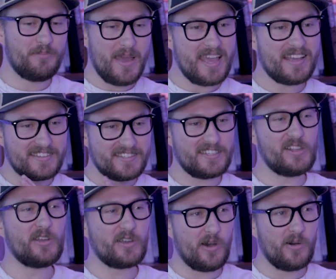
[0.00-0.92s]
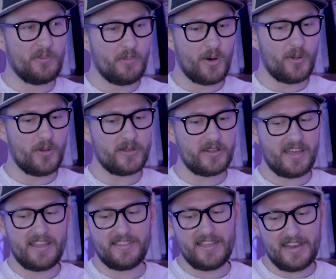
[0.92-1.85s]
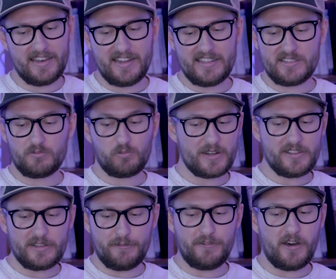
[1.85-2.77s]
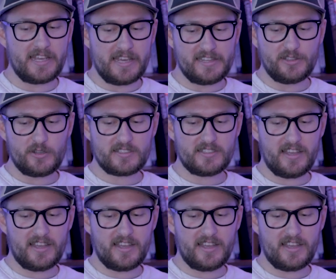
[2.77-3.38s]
make a silicone mold, and then it's really funny. It looks